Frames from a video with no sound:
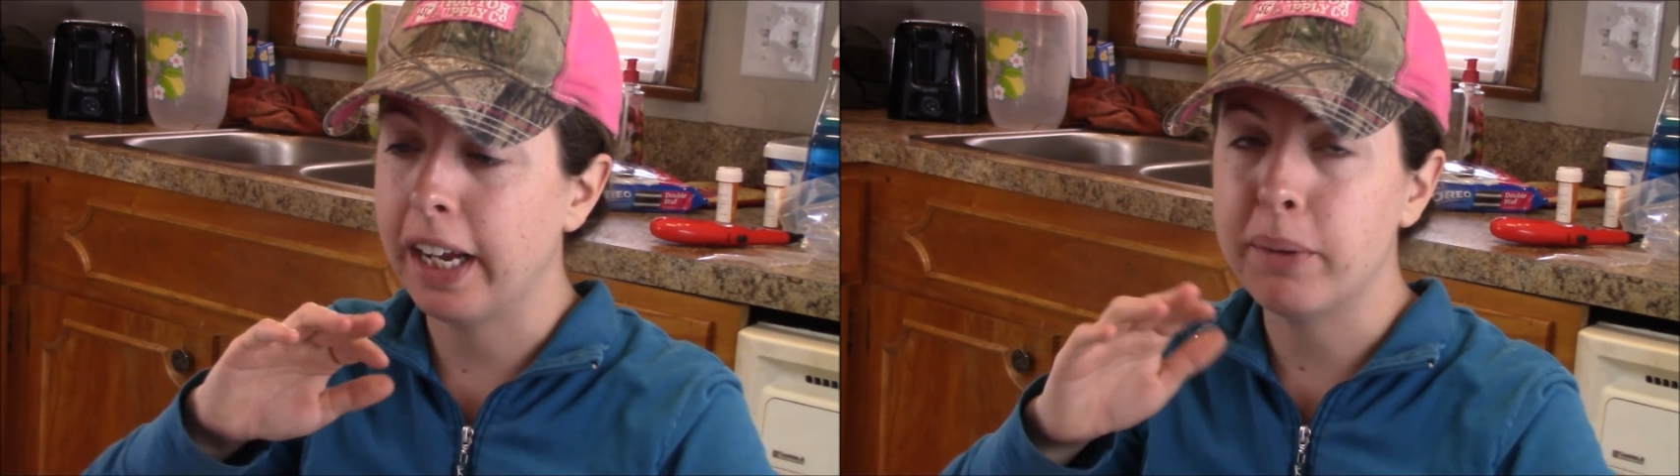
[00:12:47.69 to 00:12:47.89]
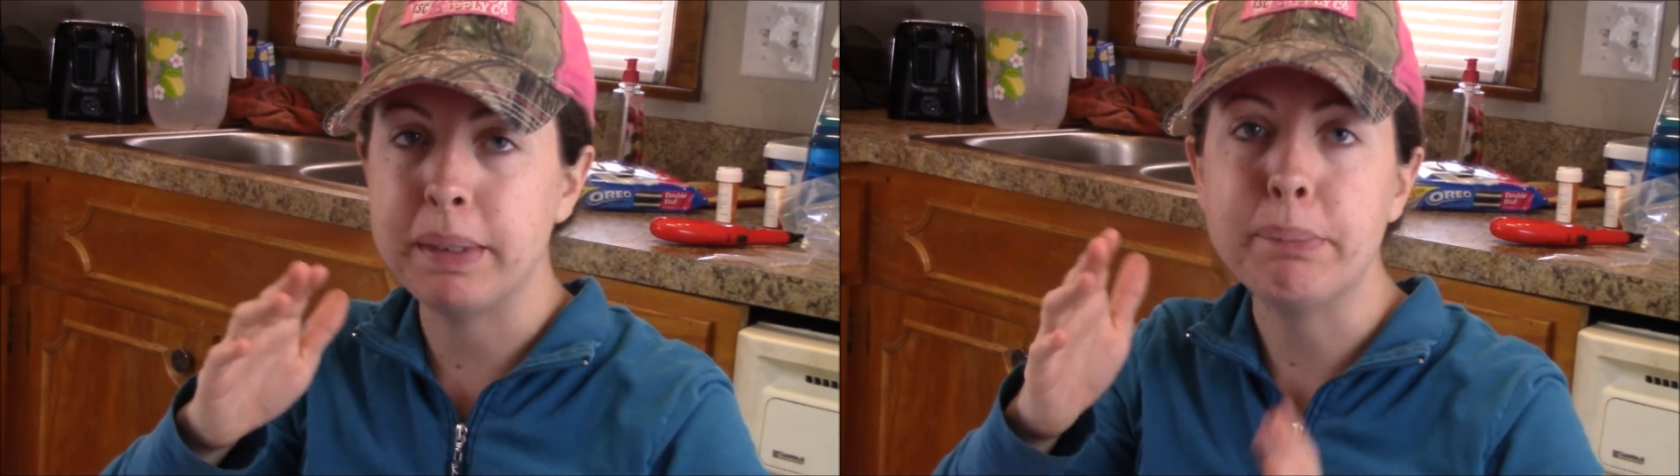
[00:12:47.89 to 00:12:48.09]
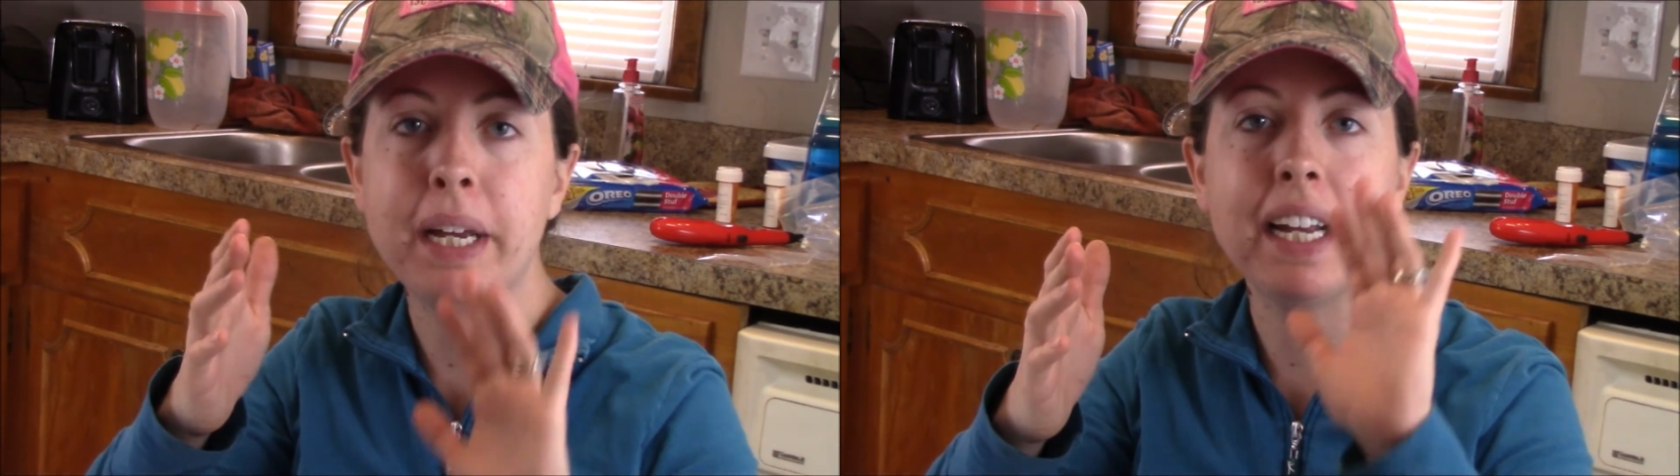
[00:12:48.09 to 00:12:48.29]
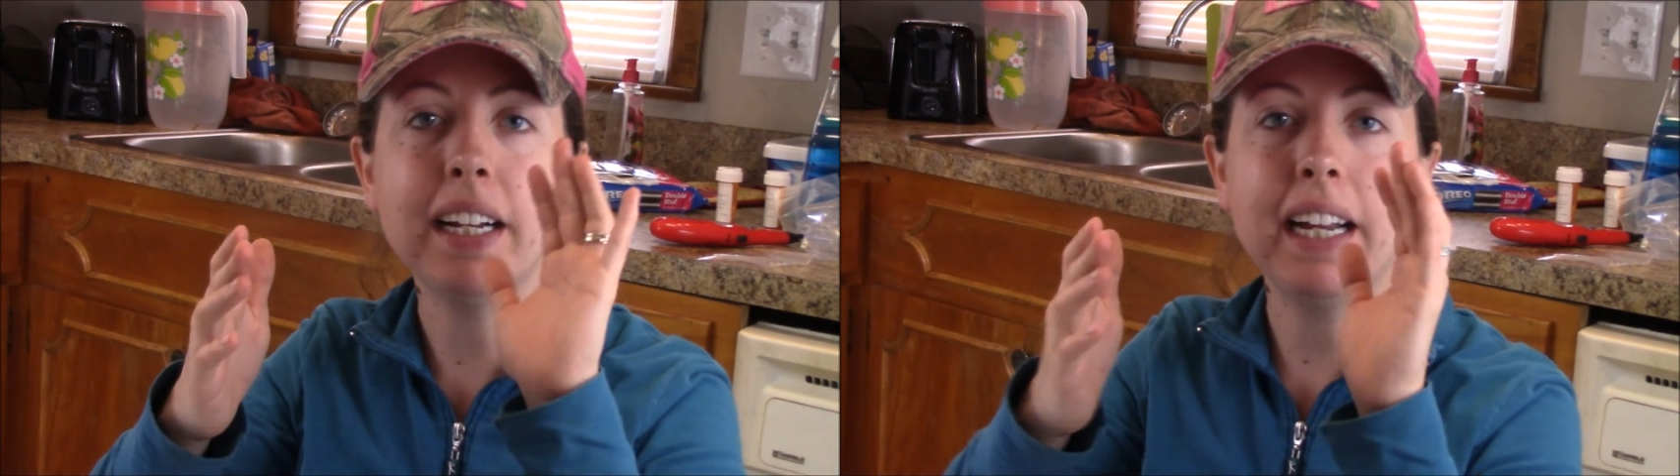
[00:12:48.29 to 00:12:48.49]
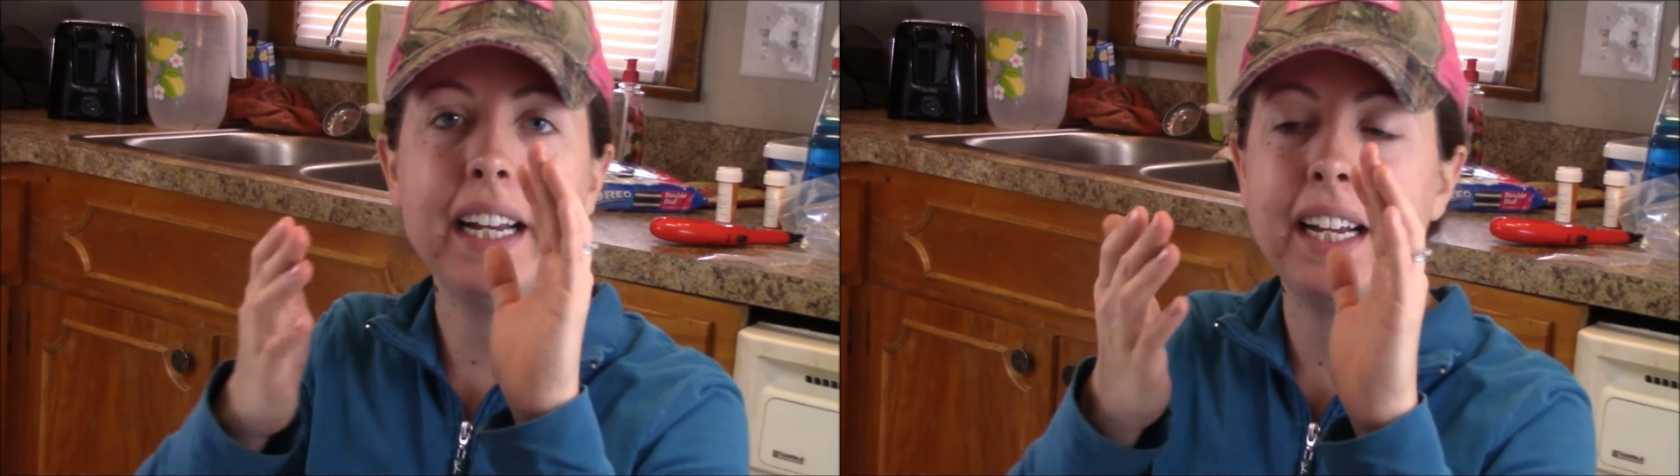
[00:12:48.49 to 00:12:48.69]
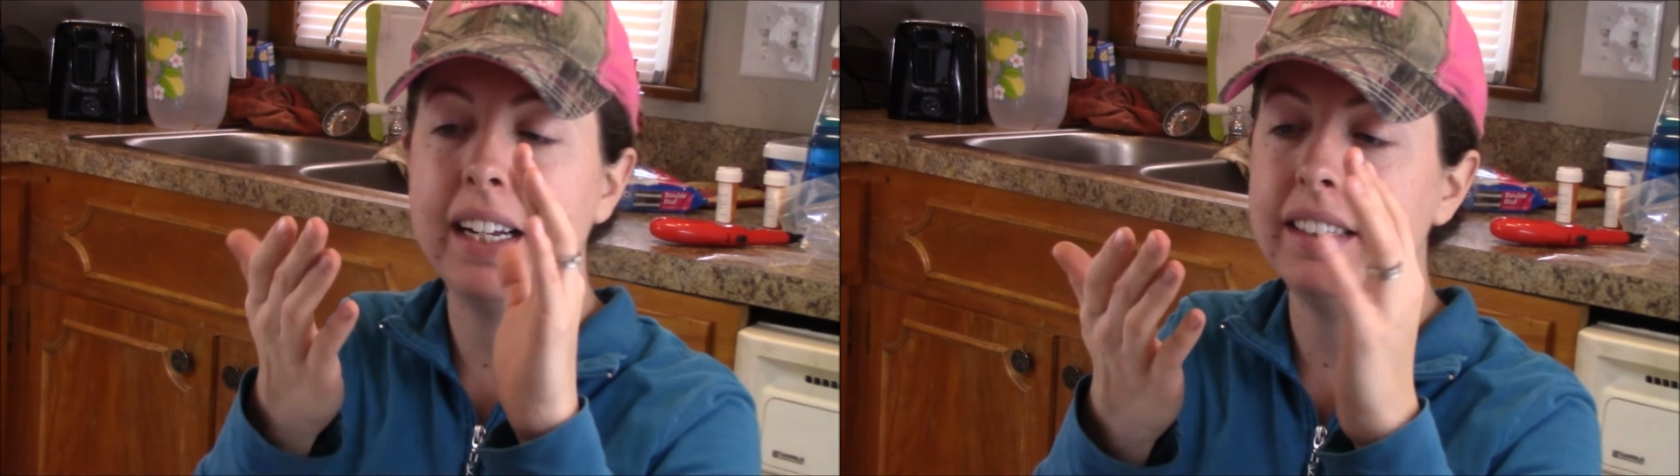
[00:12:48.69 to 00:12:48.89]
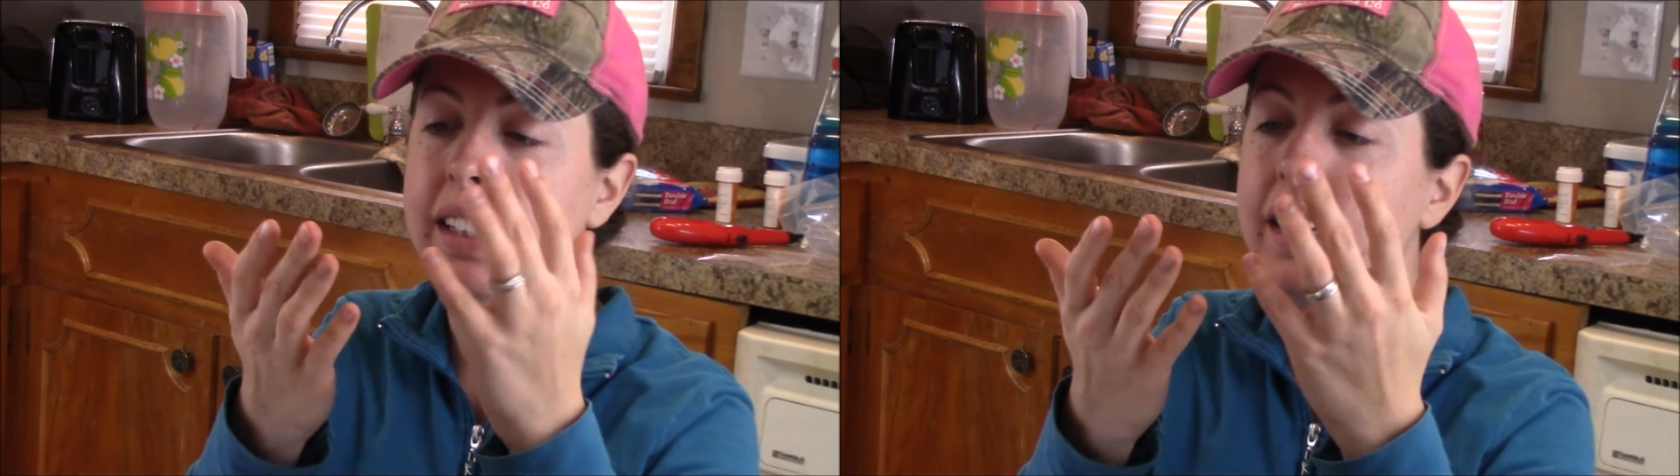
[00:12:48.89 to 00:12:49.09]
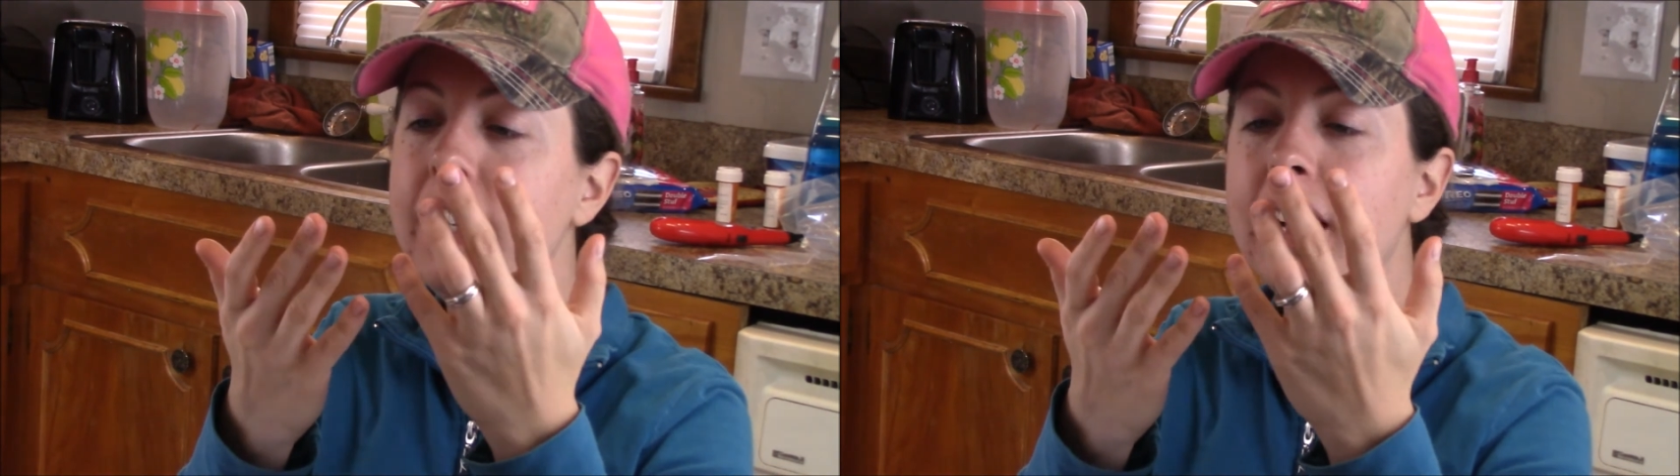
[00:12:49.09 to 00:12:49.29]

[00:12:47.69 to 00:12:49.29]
help me pick and